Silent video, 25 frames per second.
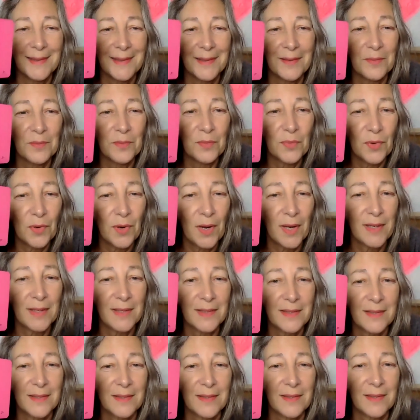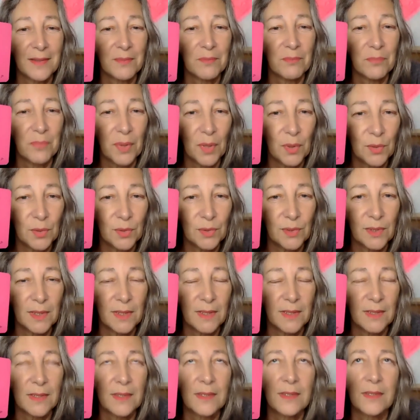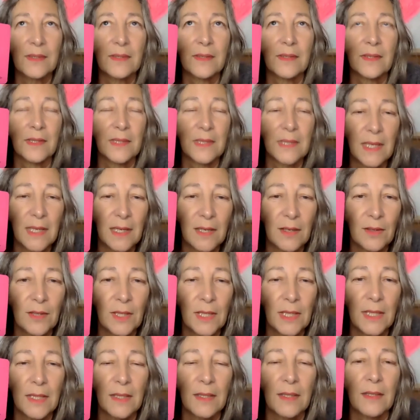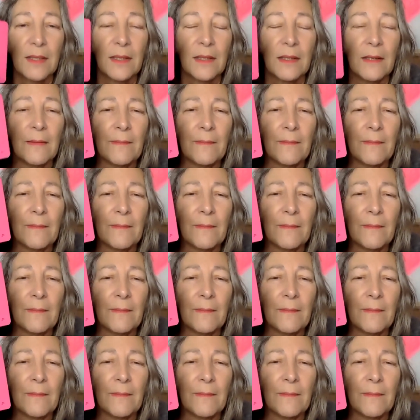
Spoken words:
embrace the boldness, the daring